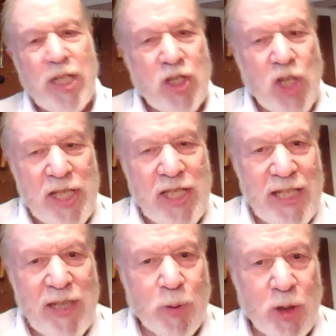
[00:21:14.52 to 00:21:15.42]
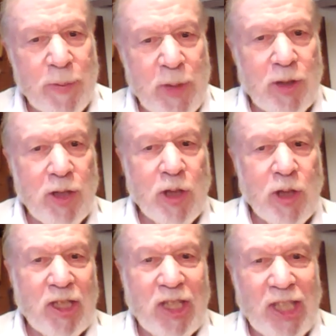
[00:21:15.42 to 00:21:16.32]
just as a preliminary
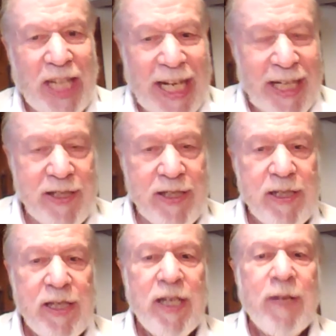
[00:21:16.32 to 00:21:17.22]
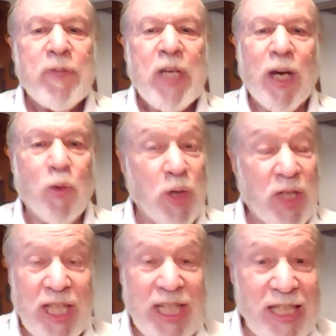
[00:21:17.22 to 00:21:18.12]
c- class uh, with
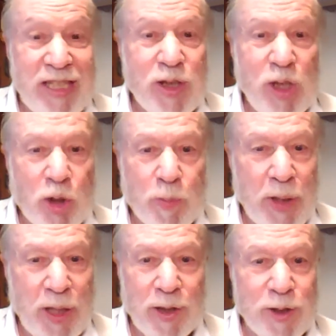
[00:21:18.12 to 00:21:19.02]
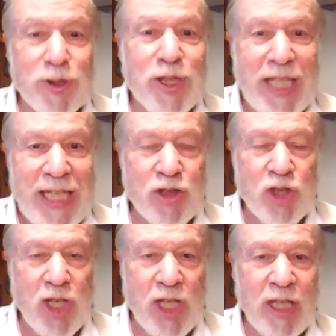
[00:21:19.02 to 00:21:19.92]
kids, your peers
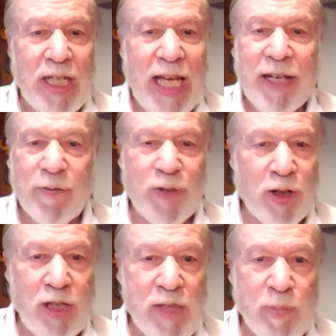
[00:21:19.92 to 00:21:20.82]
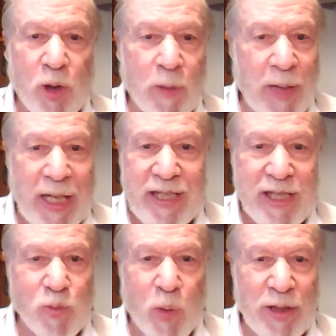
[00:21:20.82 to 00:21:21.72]
teaching it on a very small
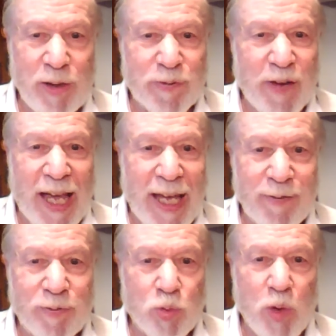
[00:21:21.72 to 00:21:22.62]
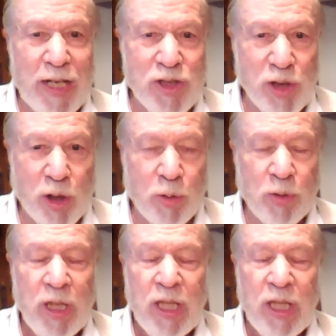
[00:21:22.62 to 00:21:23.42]
basis, one to five ratio,